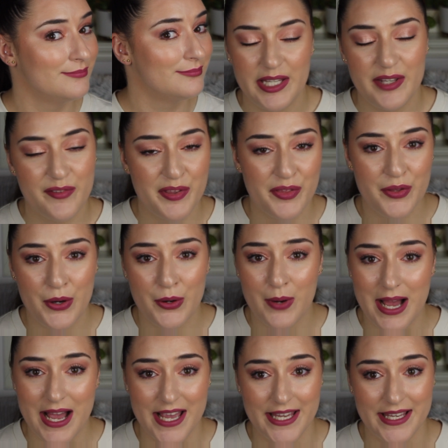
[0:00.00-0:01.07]
Even though
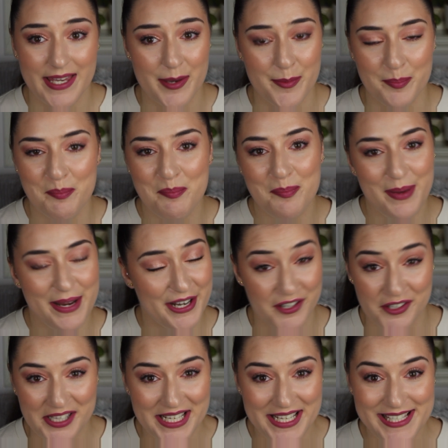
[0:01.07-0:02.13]
I can
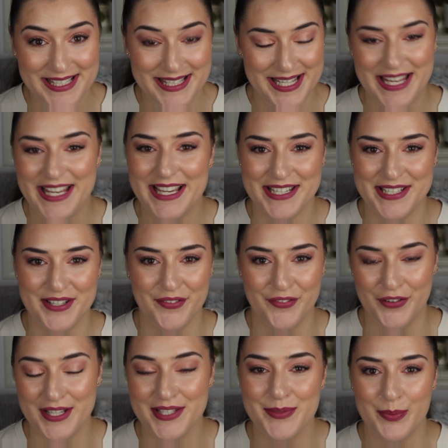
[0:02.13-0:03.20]
barely see a
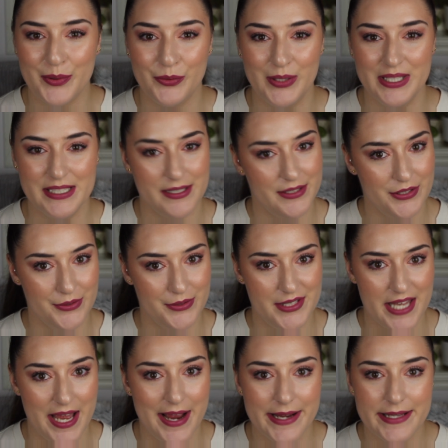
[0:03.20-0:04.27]
difference between the two
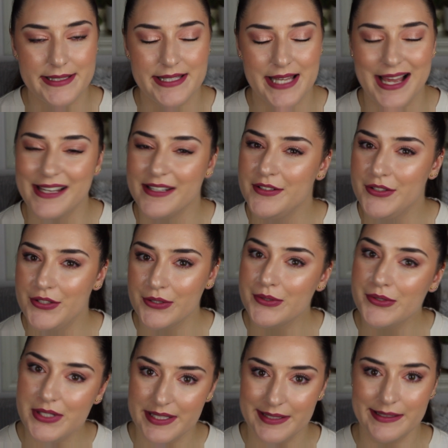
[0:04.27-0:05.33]
sides, I do
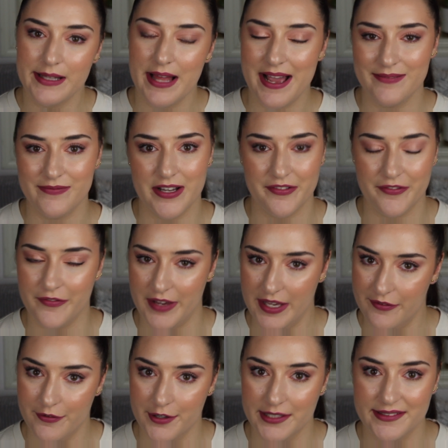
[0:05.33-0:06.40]
still have a
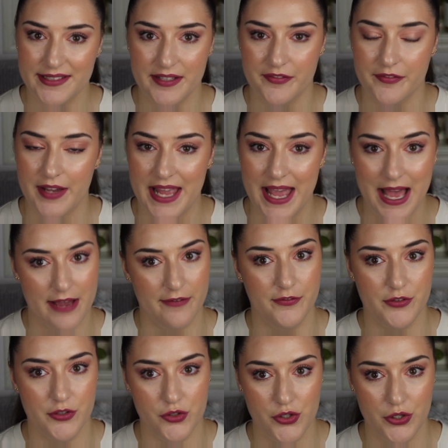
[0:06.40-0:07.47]
favorite if I have
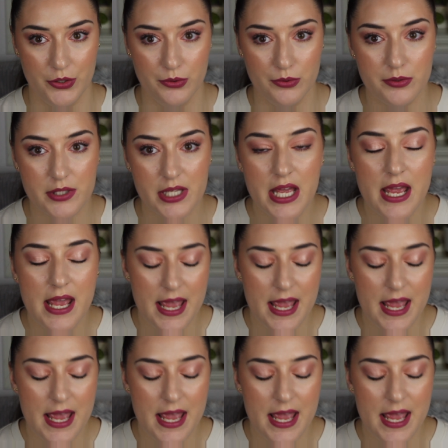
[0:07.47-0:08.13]
to choose,